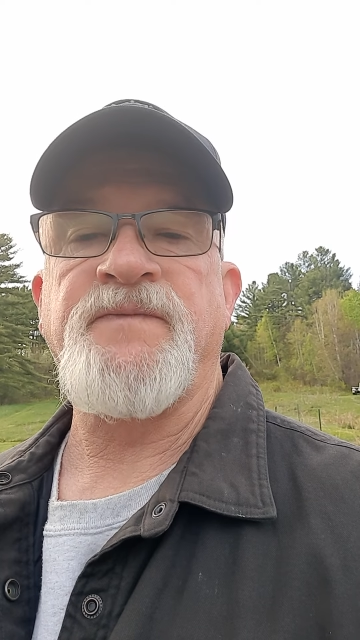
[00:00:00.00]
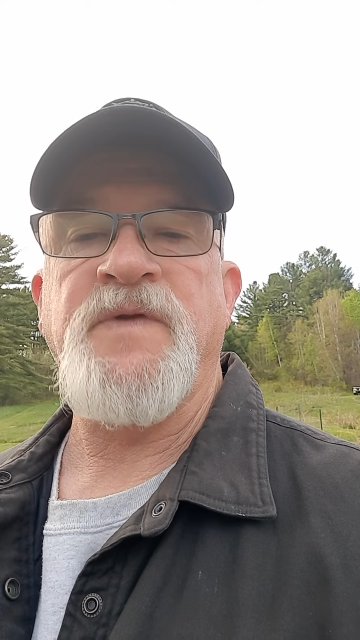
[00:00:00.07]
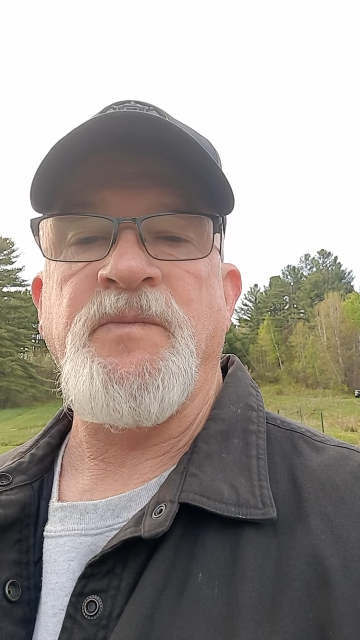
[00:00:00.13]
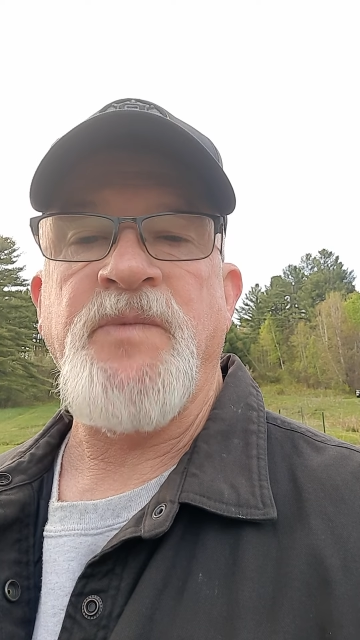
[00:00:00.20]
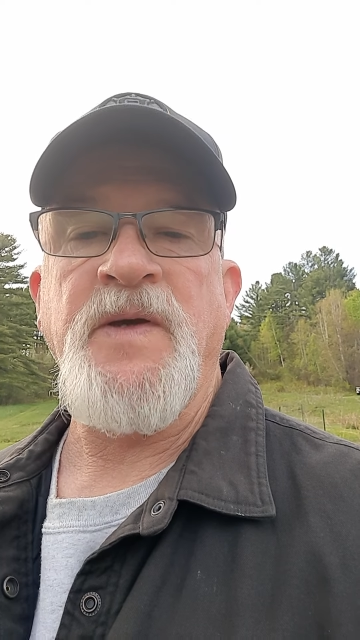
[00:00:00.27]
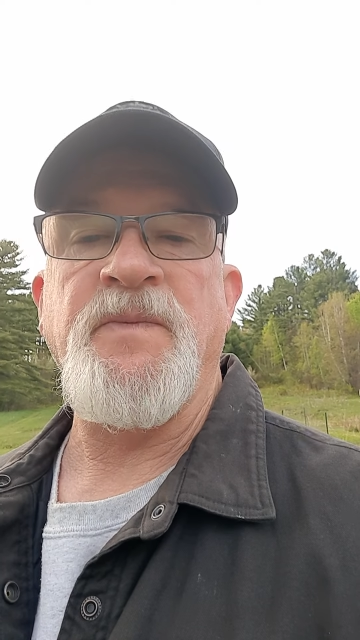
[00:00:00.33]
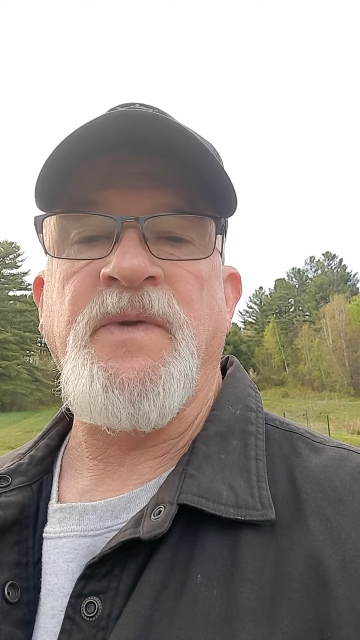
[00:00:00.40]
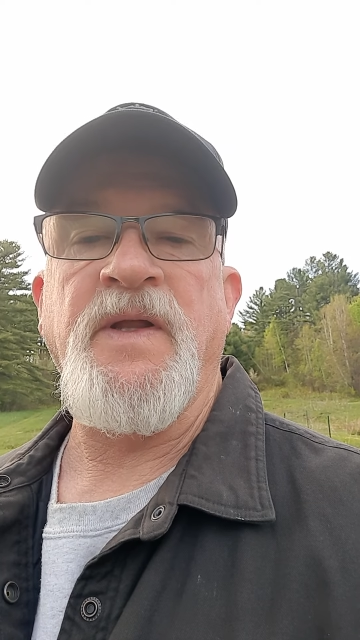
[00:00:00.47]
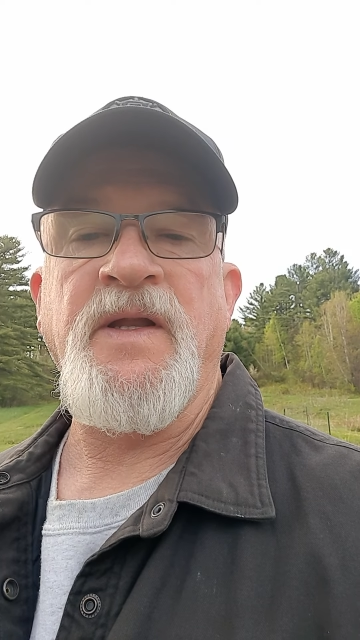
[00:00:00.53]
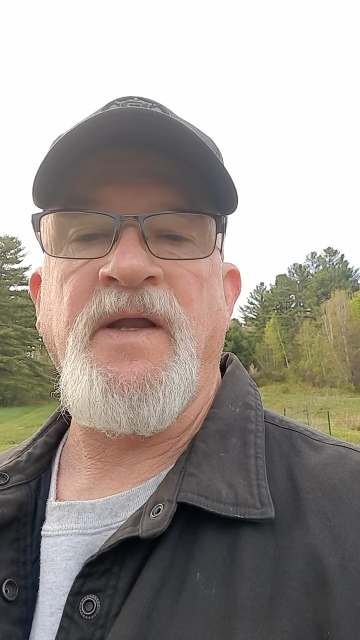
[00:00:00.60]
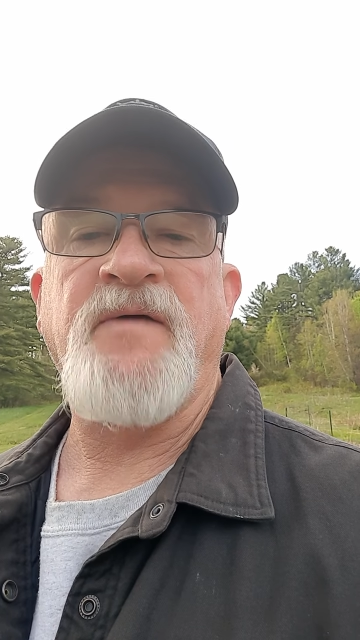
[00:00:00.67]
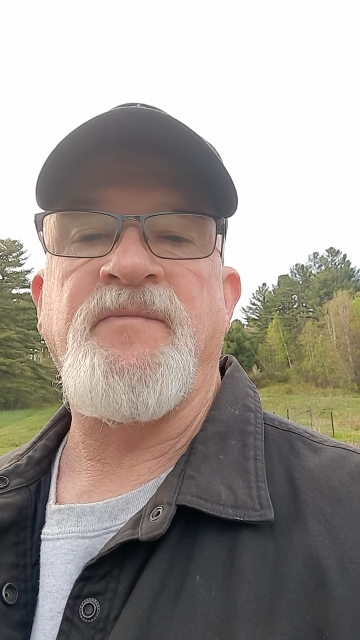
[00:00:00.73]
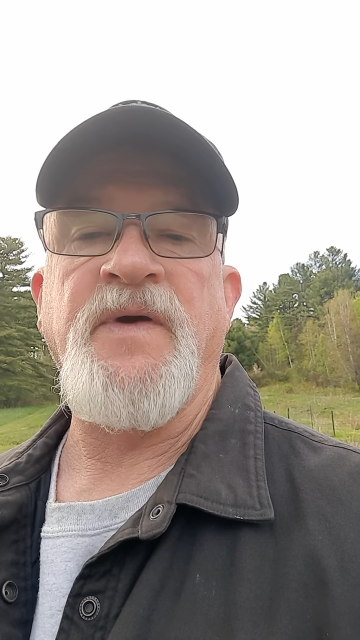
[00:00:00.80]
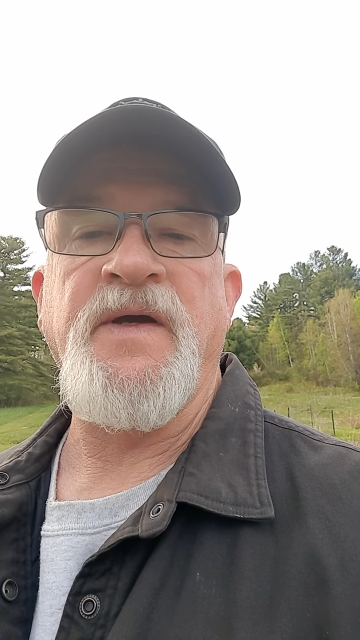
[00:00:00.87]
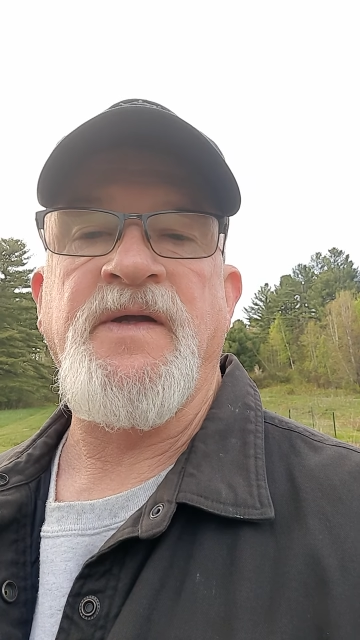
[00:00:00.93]
The people that
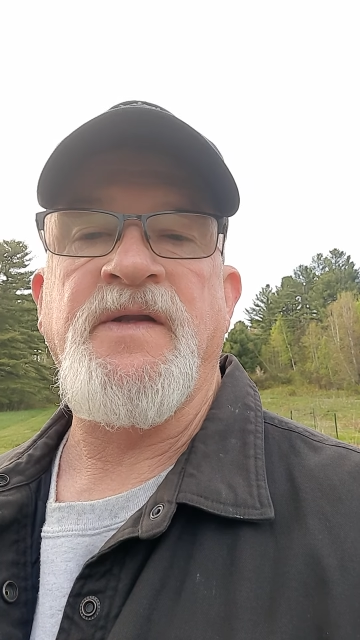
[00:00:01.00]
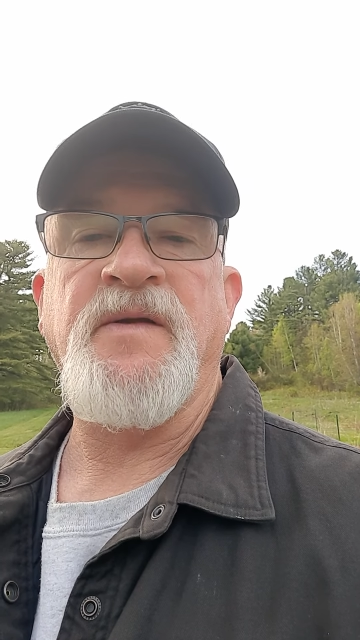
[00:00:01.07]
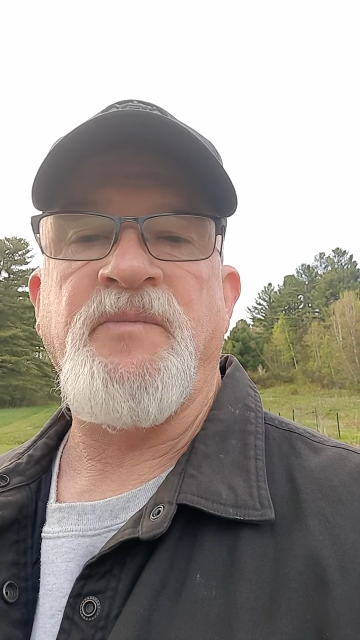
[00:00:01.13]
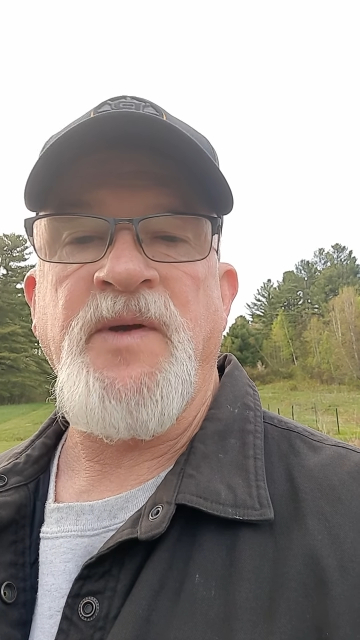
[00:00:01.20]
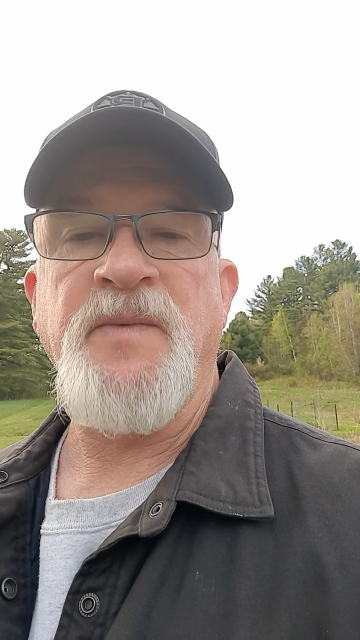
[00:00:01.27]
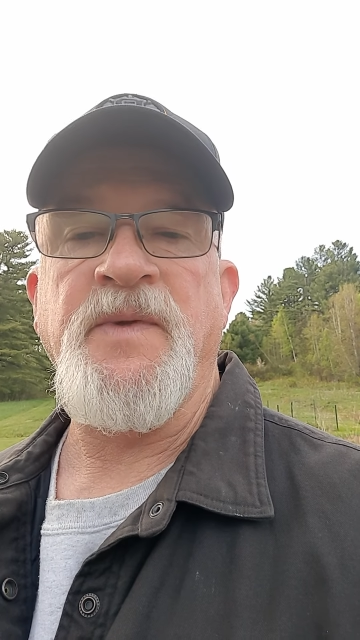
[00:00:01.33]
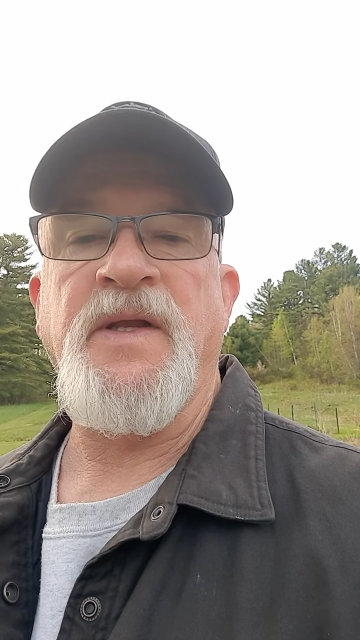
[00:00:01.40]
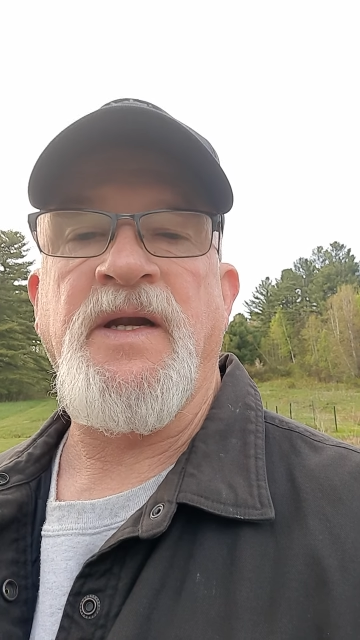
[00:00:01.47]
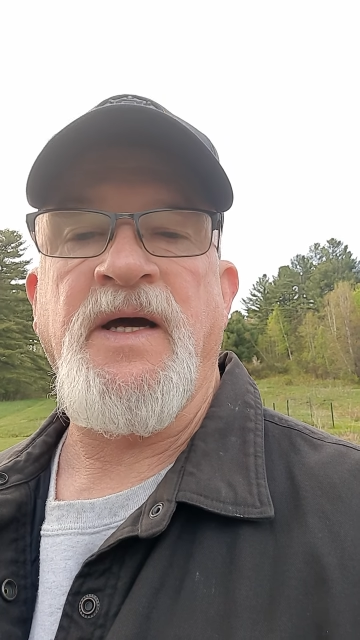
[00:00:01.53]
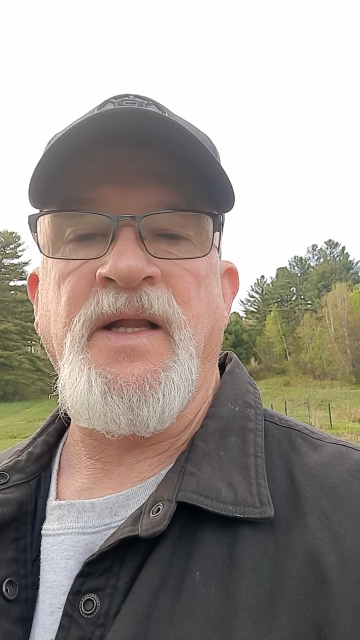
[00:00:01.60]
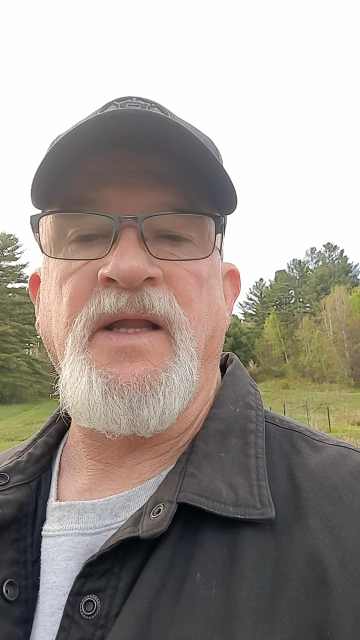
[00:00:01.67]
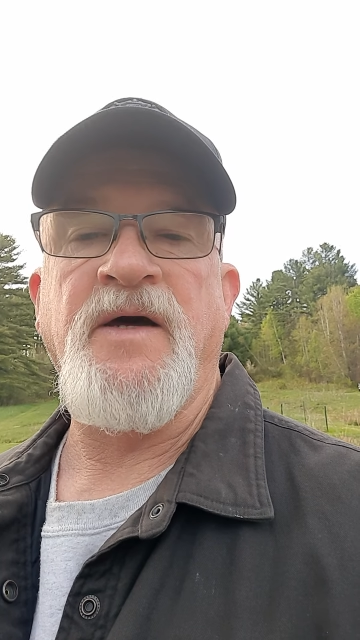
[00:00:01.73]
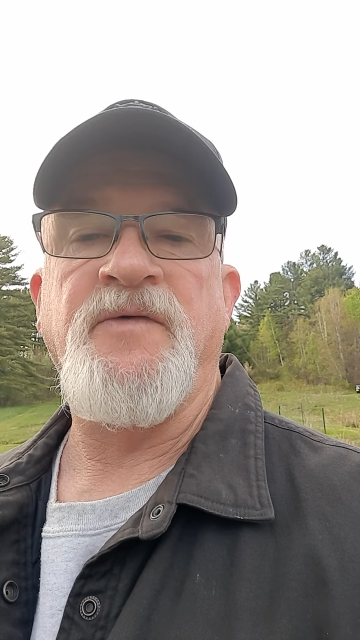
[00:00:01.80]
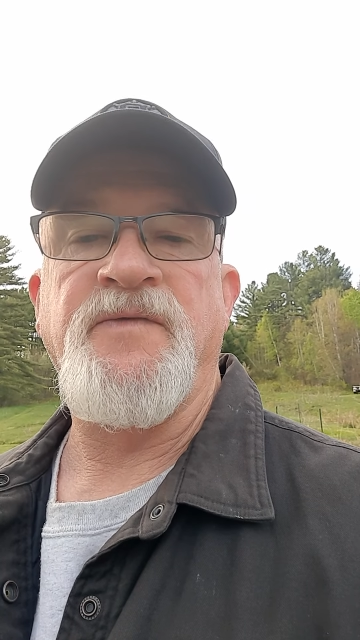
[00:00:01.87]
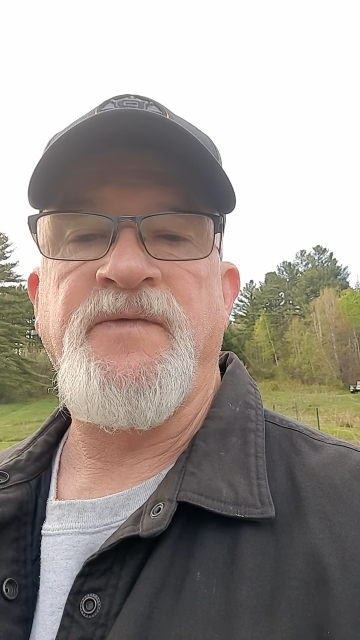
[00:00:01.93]
love me, the people that I
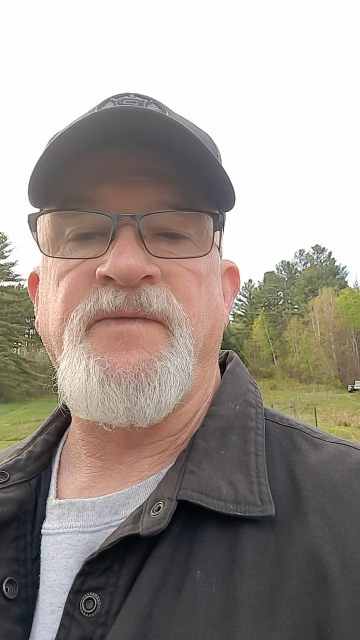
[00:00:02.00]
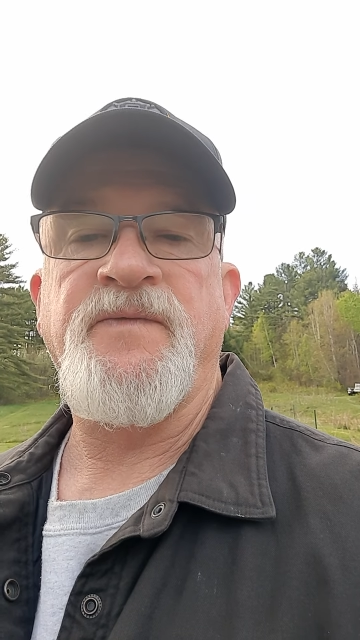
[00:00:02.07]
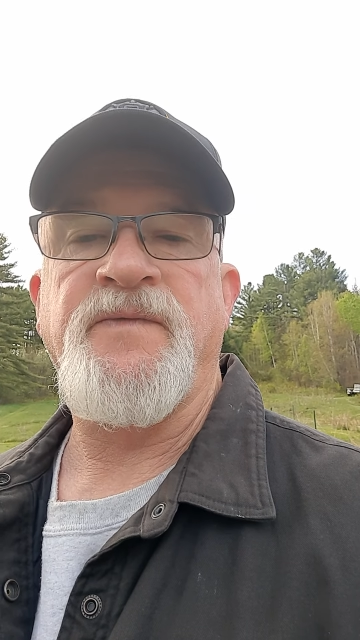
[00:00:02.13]
love.